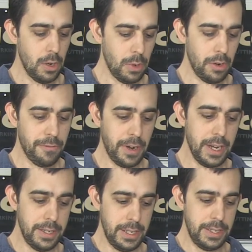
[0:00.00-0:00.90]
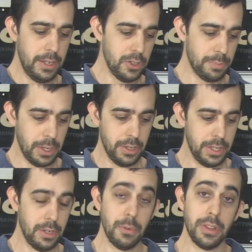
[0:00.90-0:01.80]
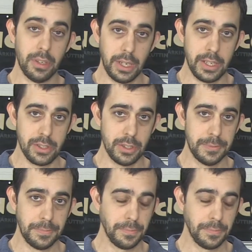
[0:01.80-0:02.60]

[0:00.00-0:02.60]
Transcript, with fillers: while fine detail is better done with a laser.